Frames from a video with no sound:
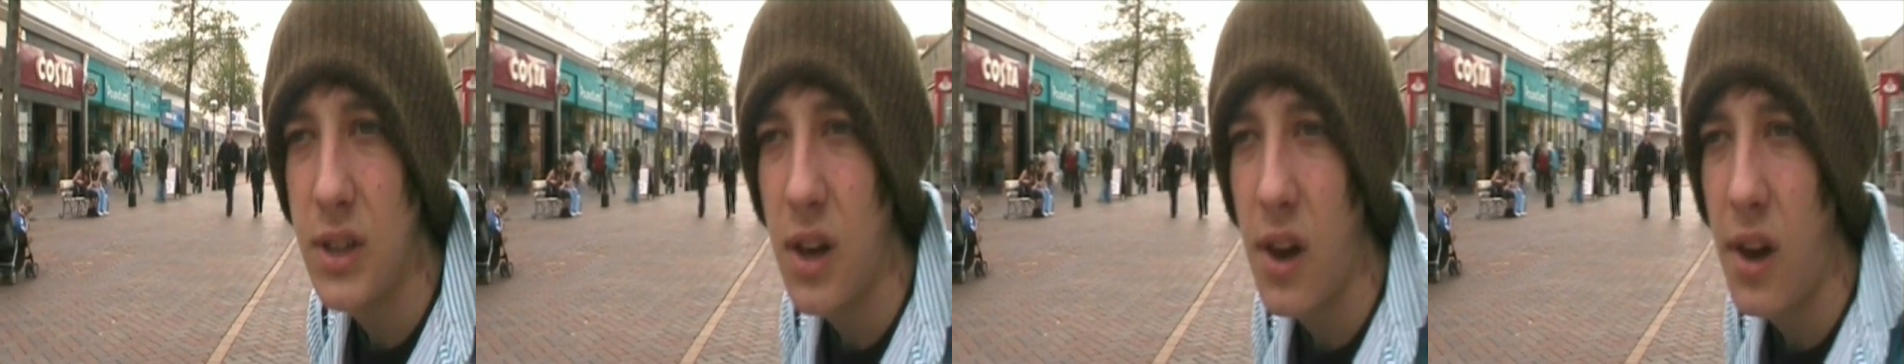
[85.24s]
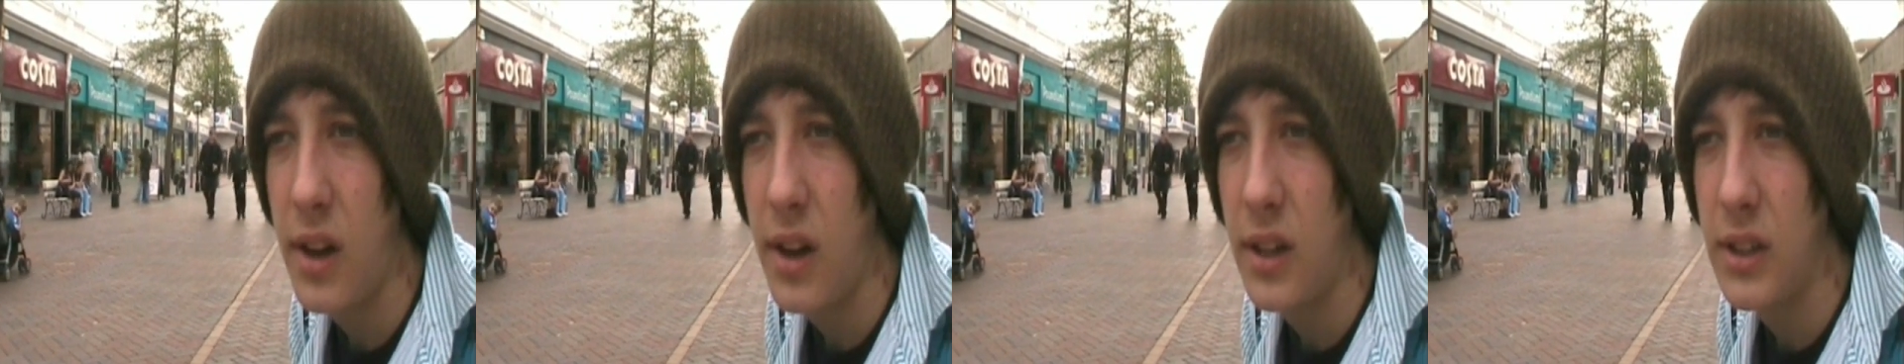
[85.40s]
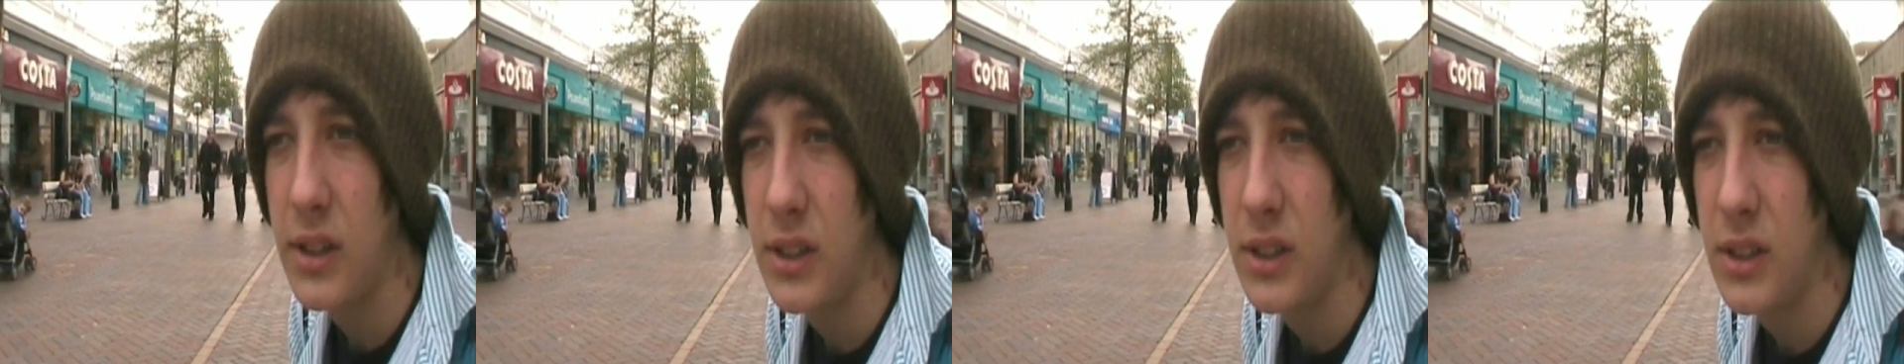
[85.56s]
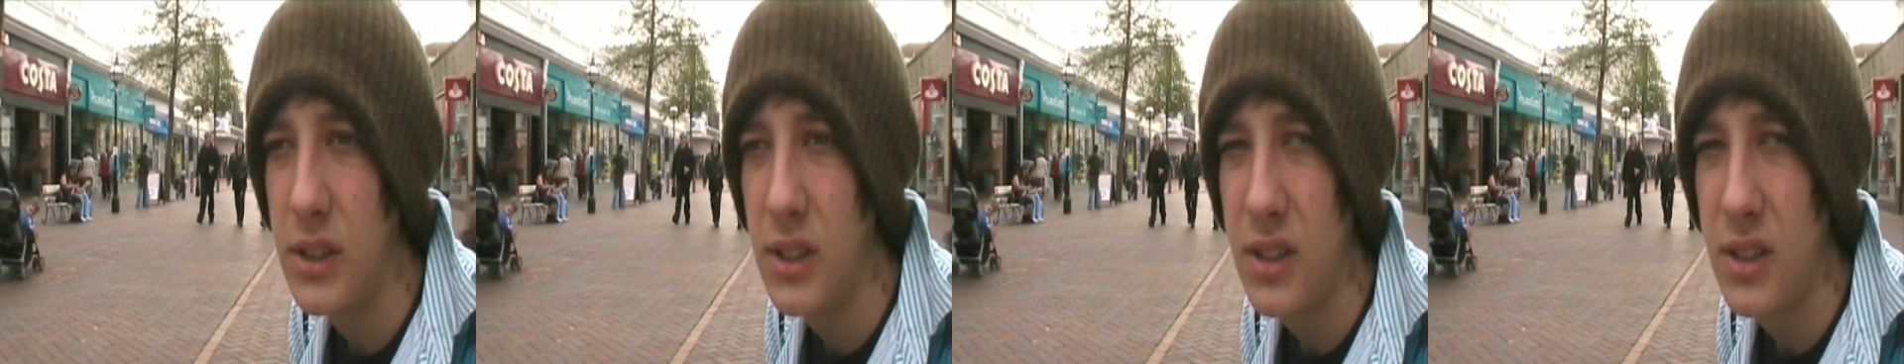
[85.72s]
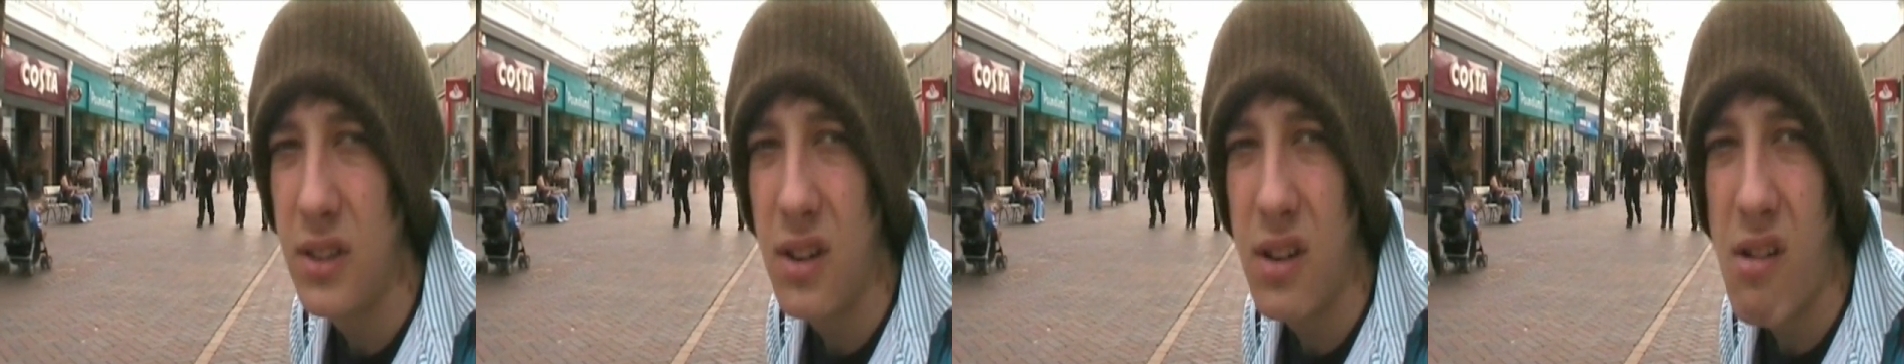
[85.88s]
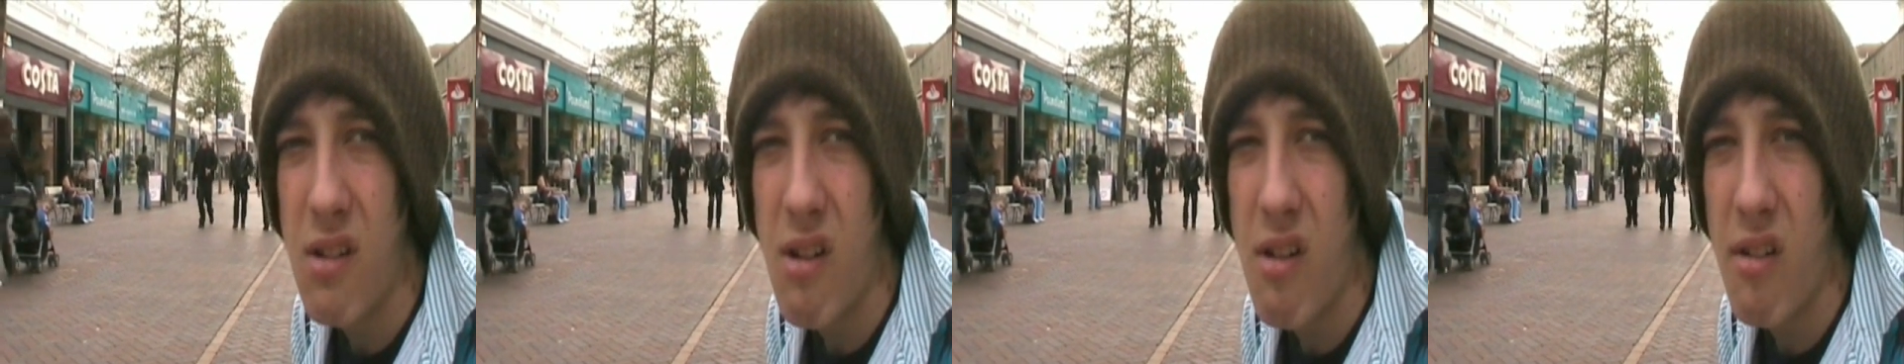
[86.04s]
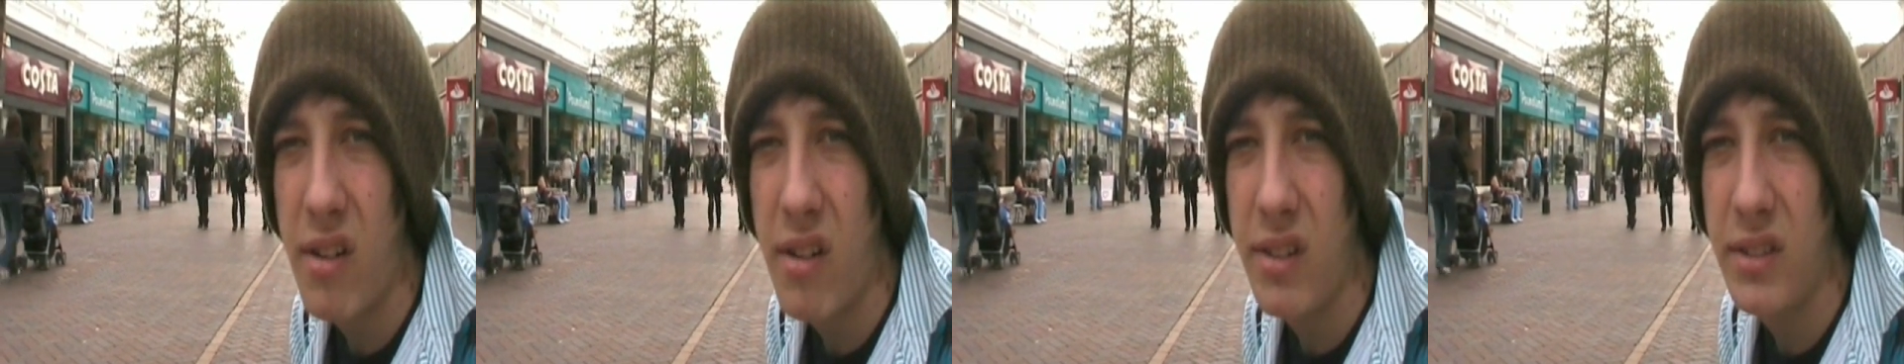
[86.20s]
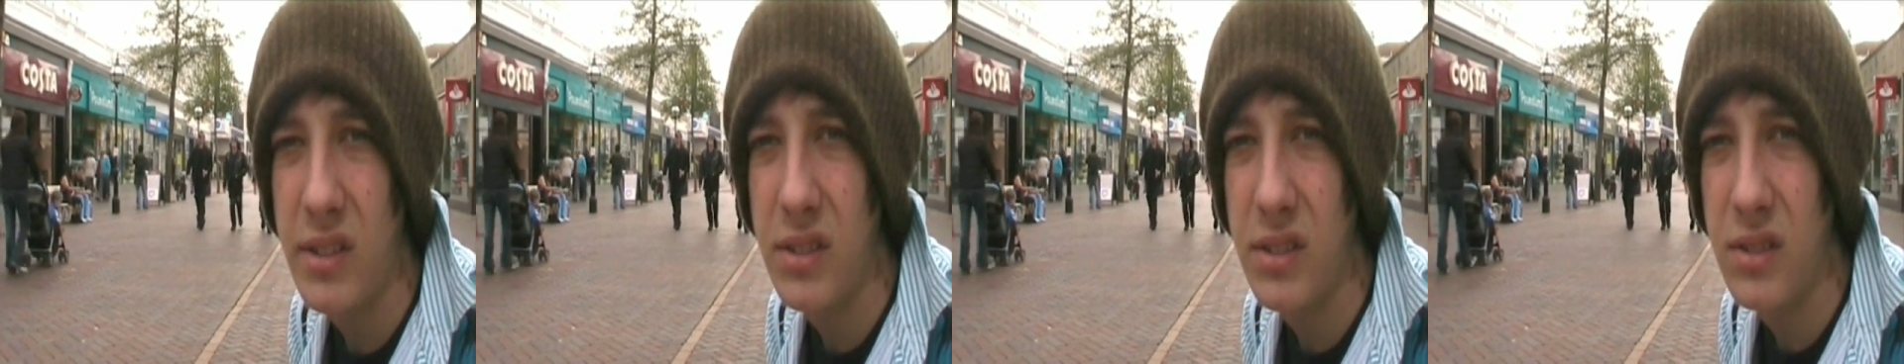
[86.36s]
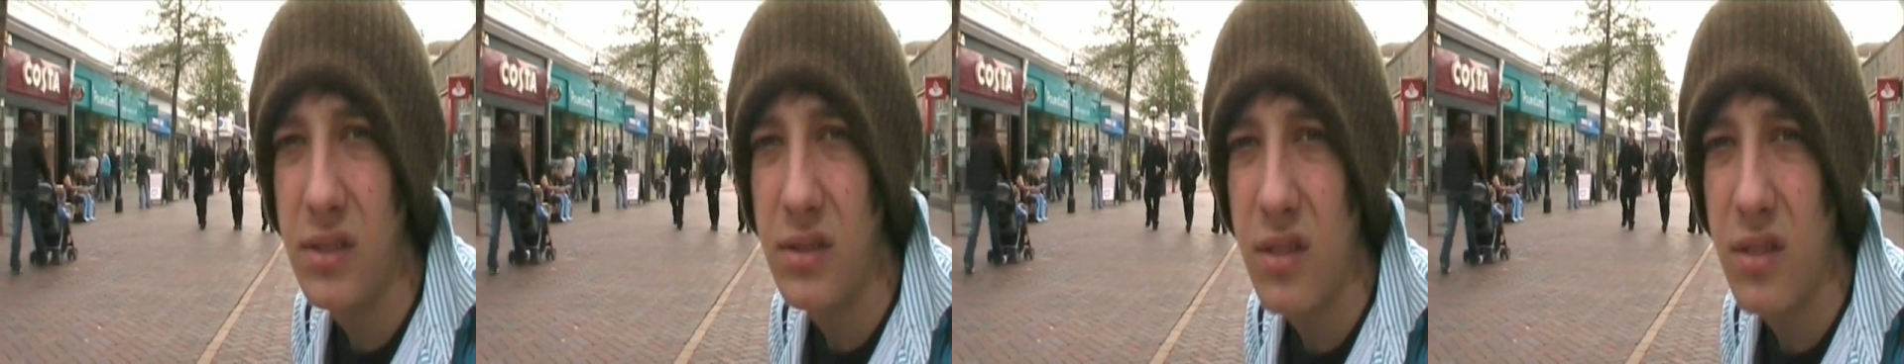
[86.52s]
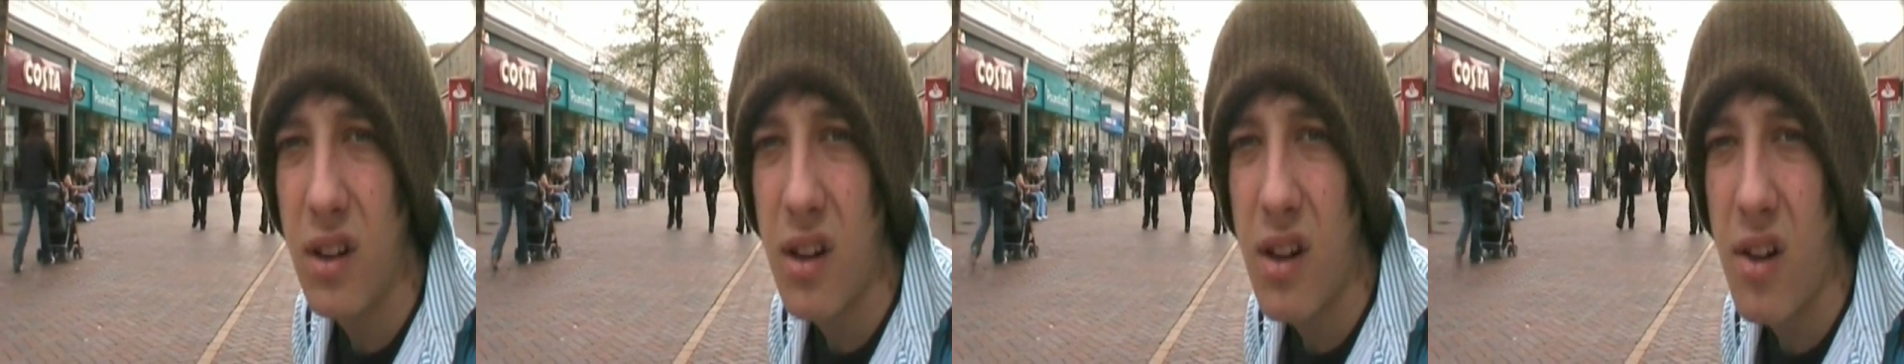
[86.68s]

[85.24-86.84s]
And why did you